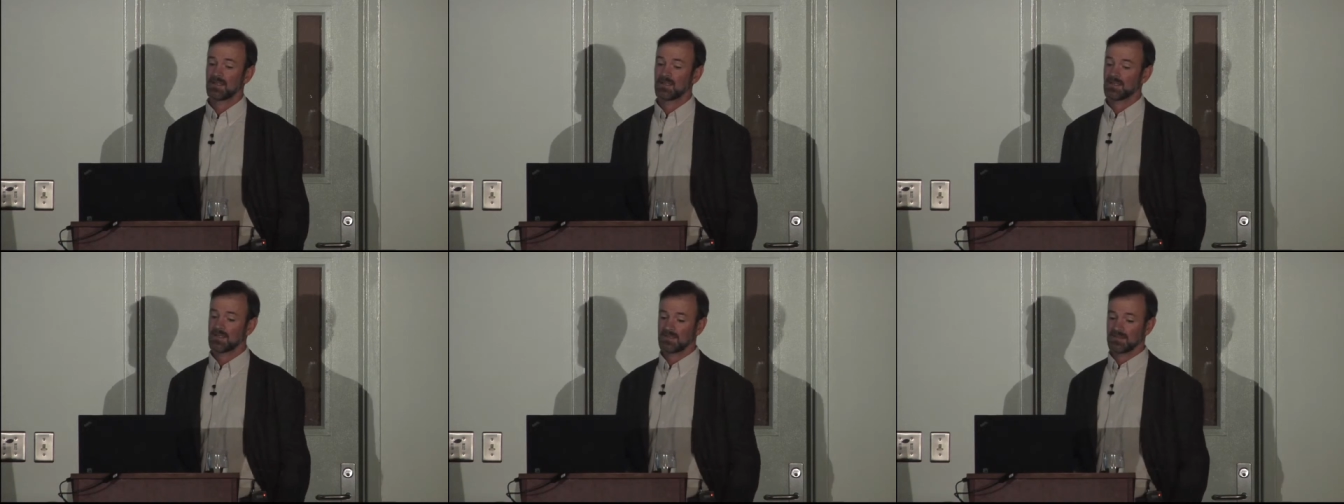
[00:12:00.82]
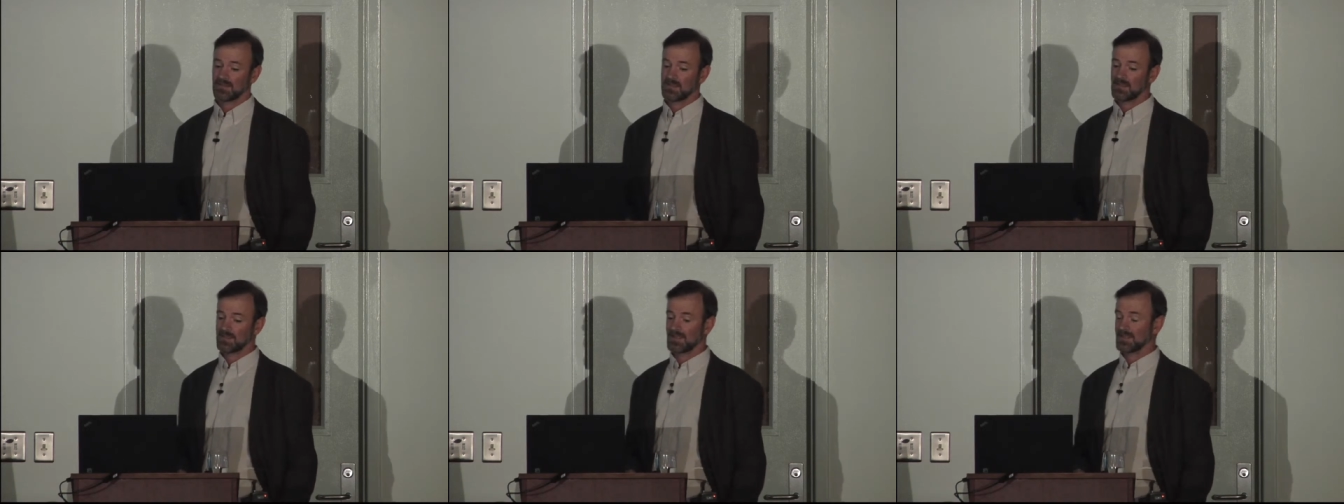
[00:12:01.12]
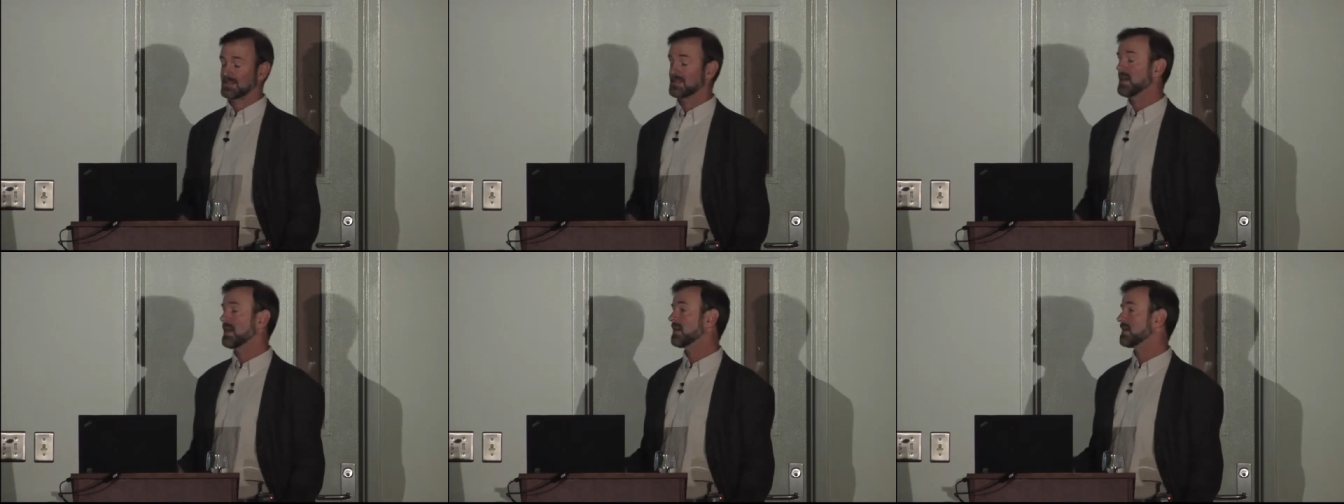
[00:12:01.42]
And you know
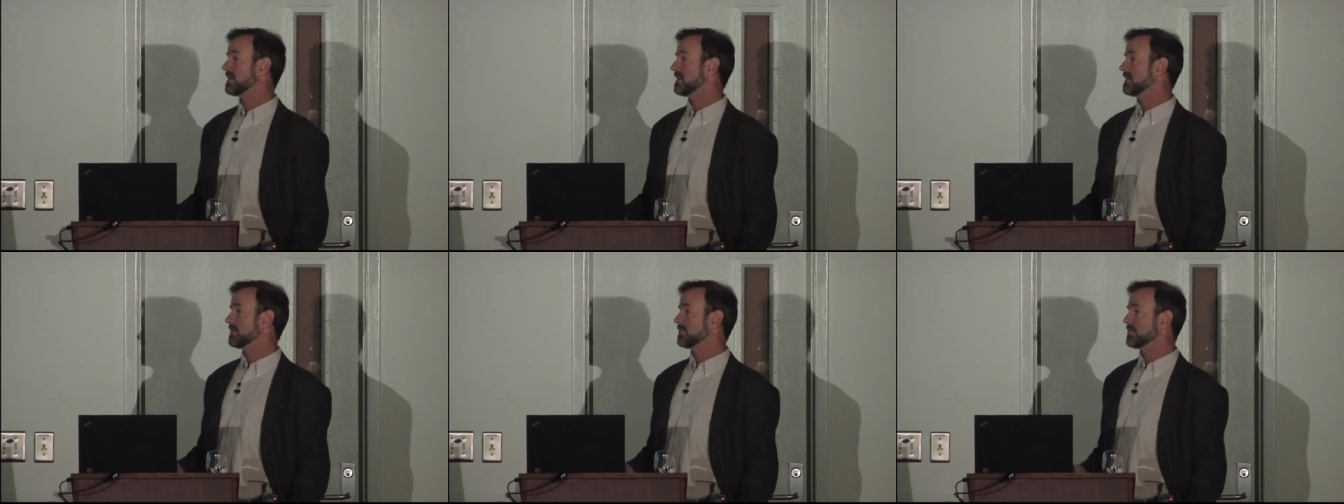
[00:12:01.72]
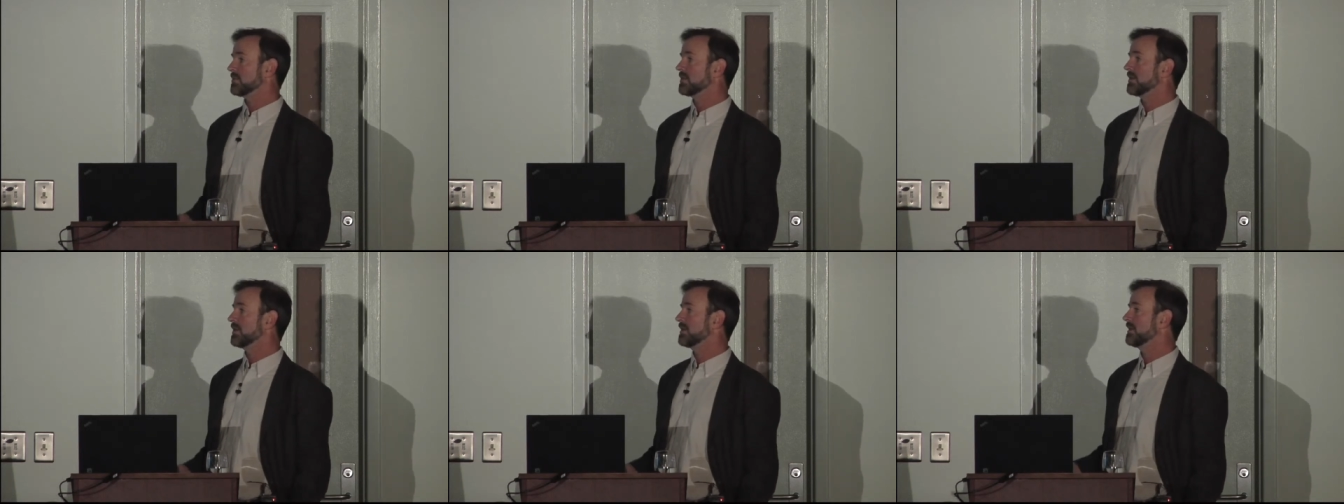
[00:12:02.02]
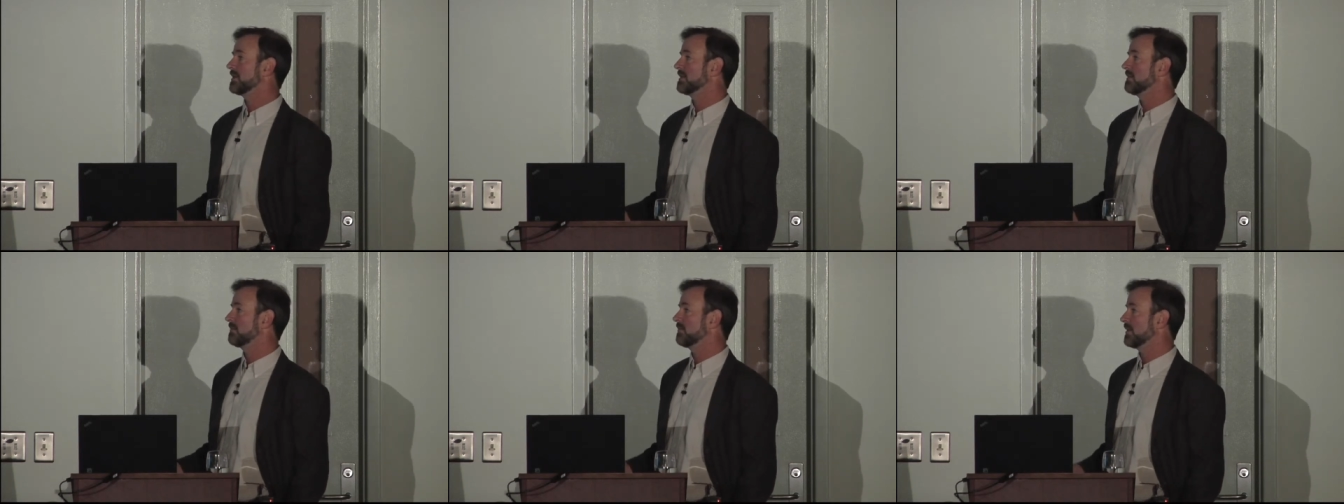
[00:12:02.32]
that knock on
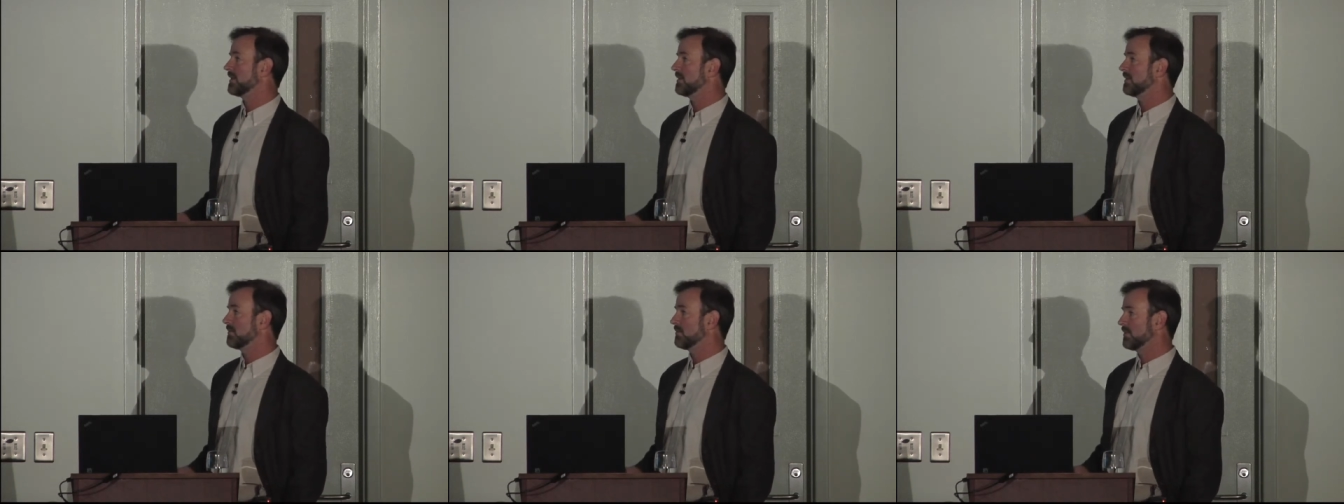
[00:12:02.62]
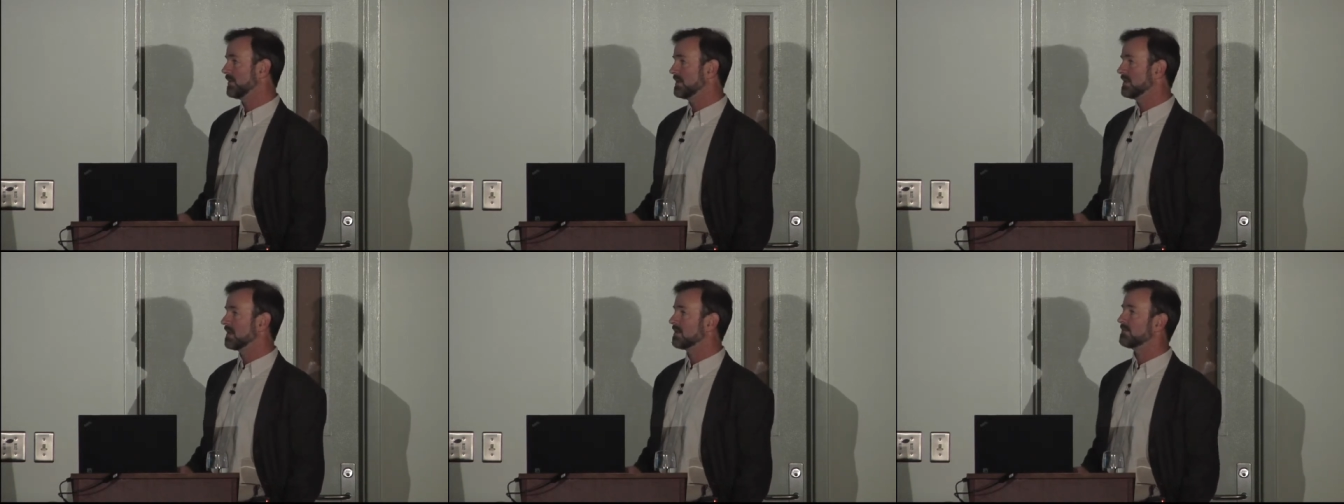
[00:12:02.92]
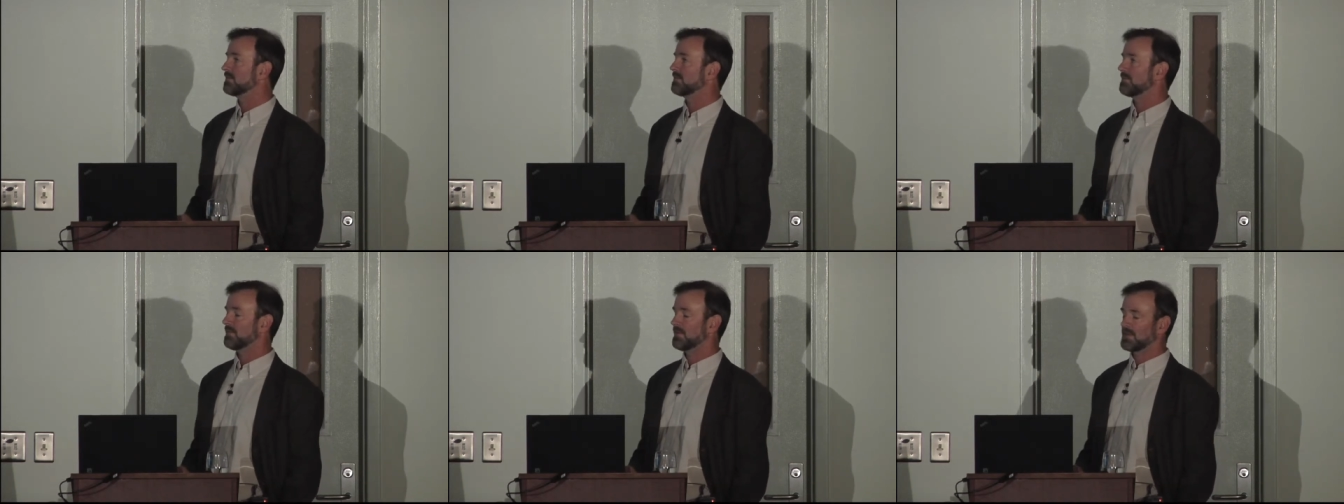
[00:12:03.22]
wood. But we are
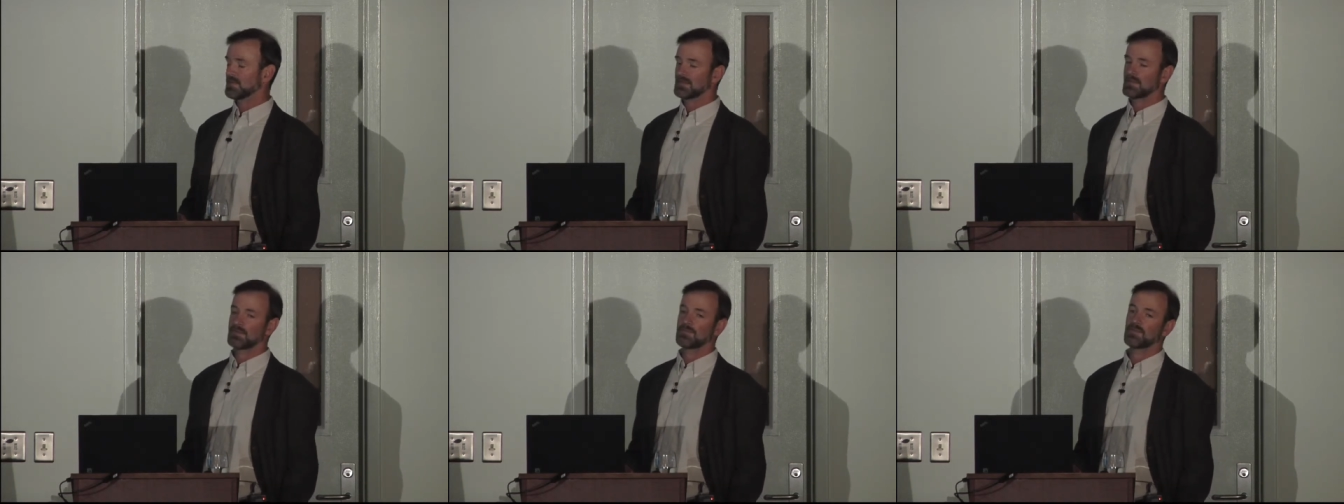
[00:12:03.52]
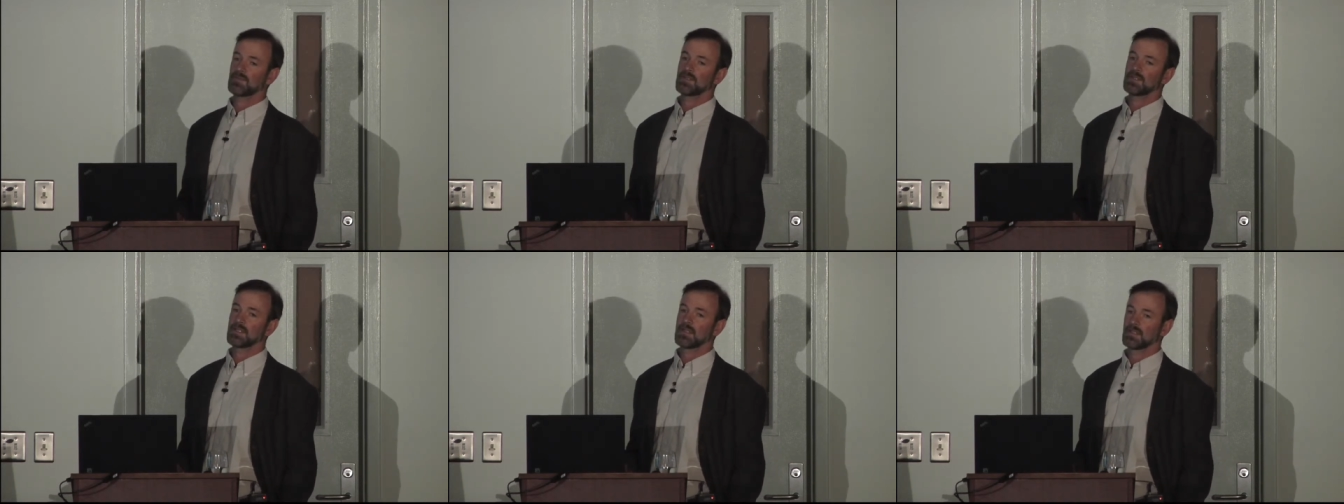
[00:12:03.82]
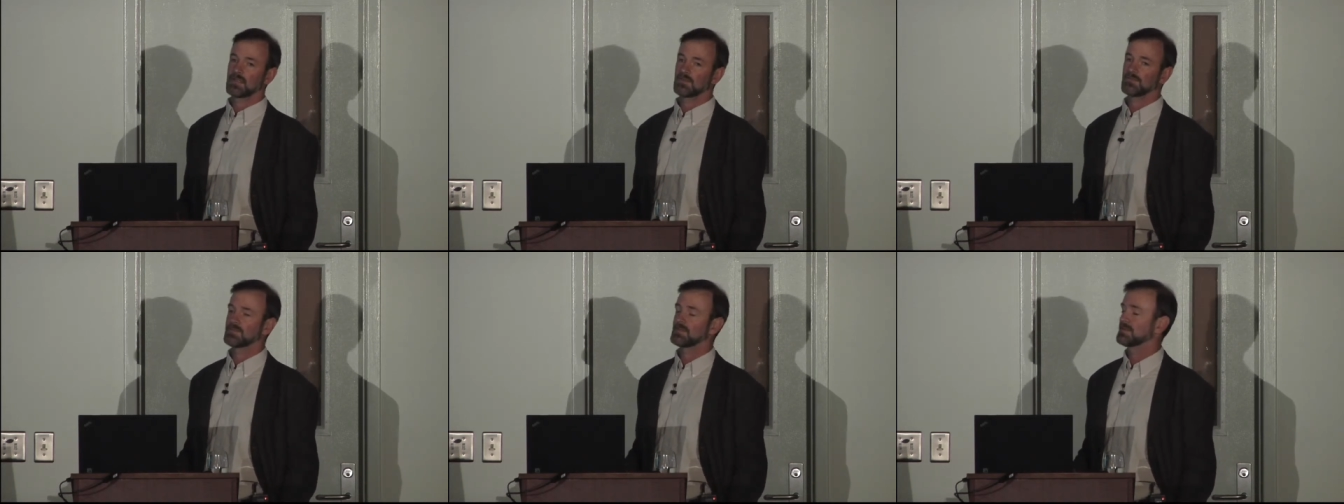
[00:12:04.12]
very, very
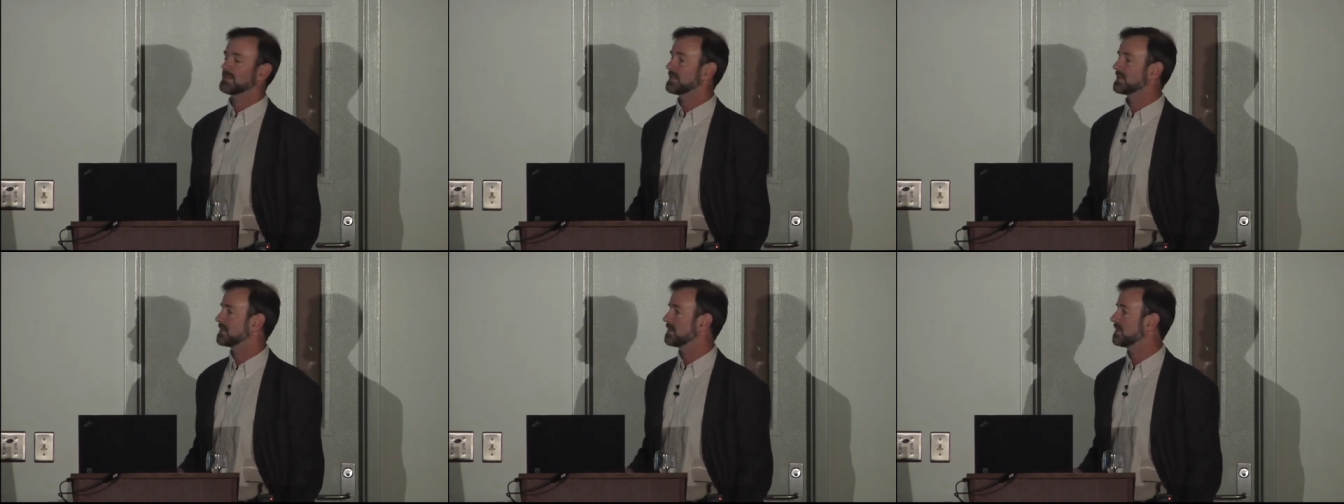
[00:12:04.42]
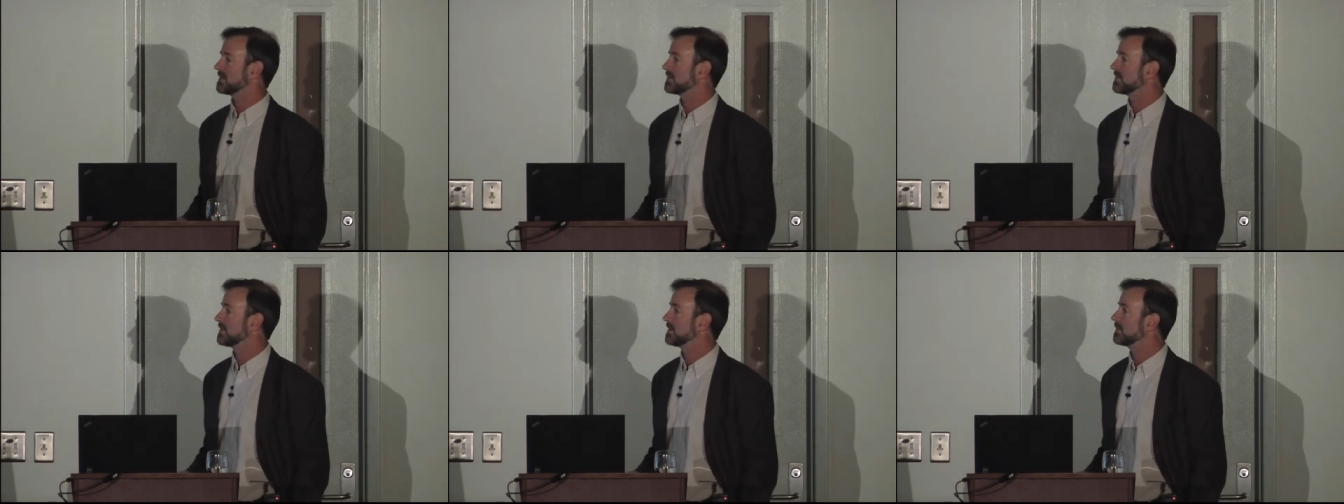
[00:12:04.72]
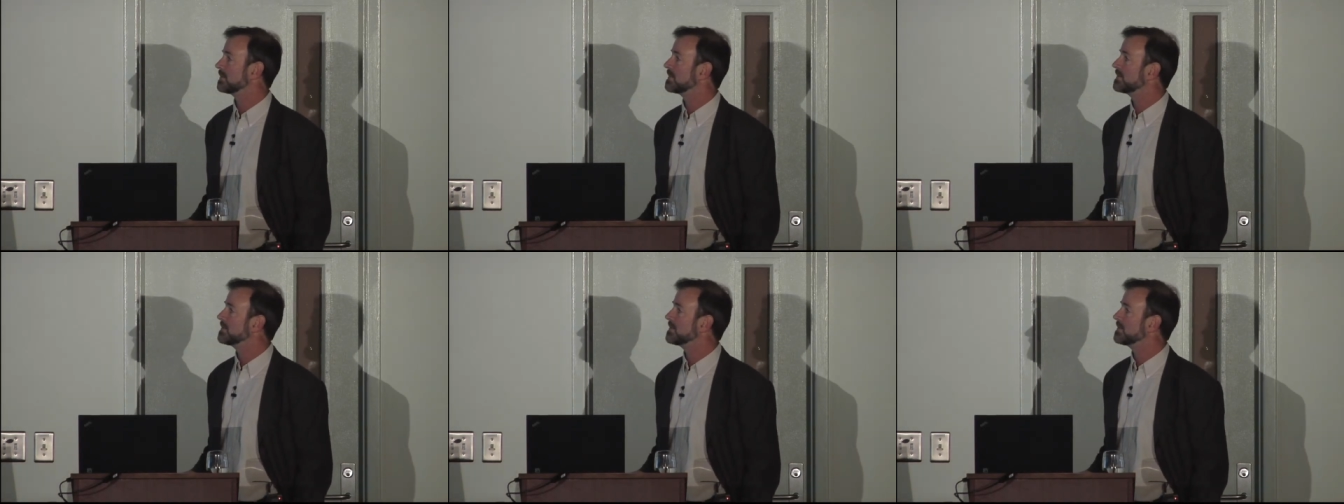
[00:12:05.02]
careful in this country.